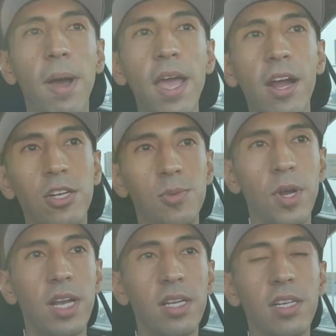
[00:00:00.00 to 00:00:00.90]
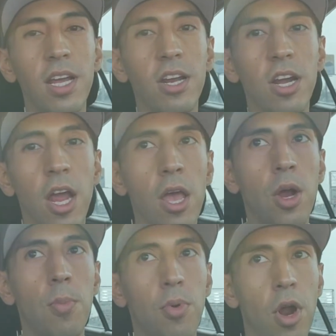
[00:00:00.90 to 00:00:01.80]
My hairspray container
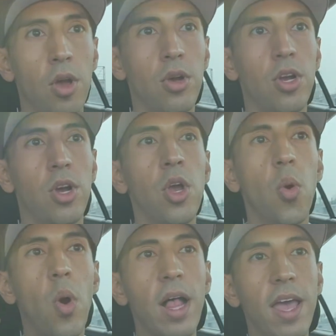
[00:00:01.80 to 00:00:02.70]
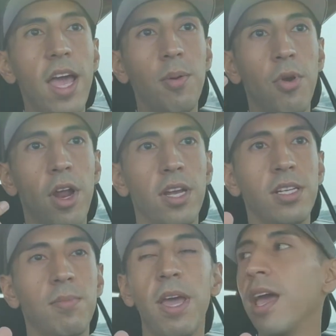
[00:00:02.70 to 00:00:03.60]
broke while I had
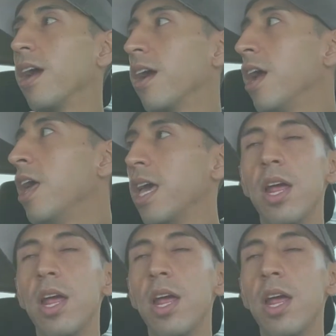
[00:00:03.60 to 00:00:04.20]
product in my hair,